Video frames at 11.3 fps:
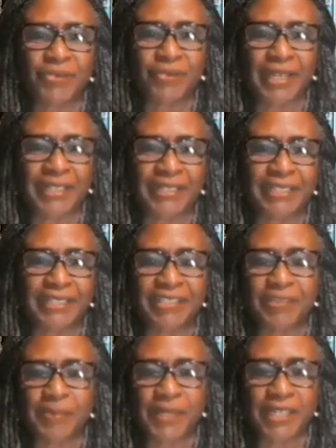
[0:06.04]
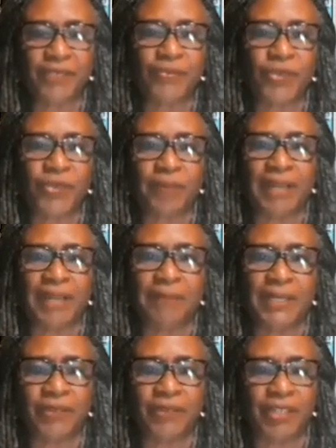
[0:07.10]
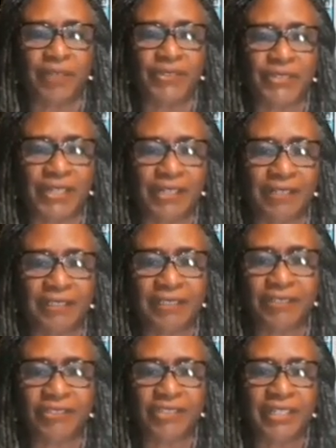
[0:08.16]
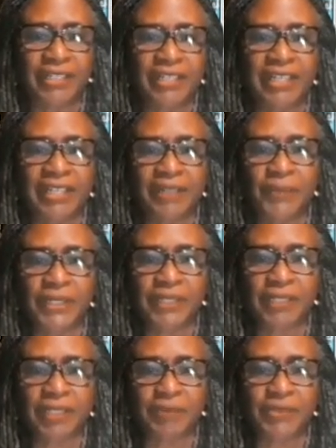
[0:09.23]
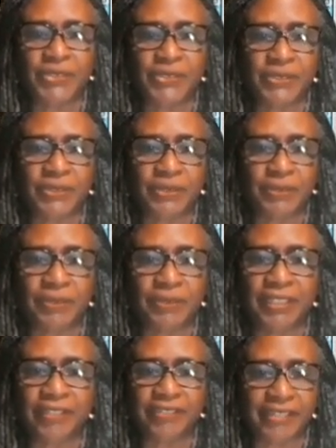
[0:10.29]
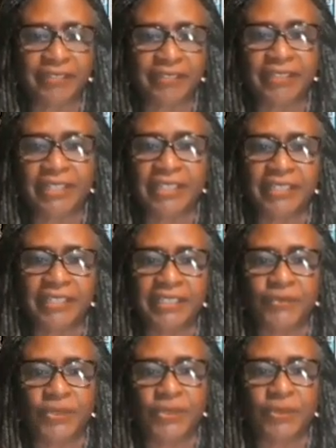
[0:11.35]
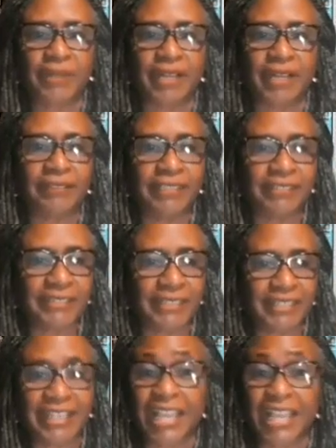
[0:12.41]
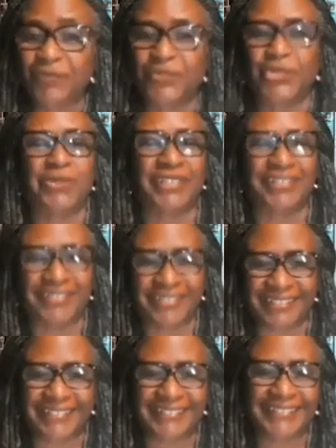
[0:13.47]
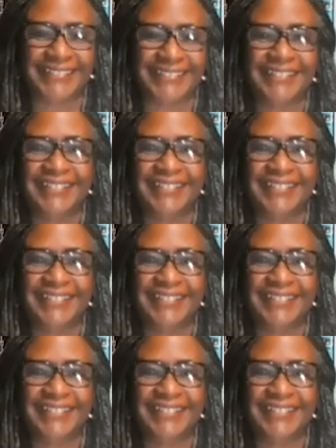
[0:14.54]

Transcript: on Writing is paid for by Medgar Evers College, and we come to you each Sunday and give you, our listening and viewing audience,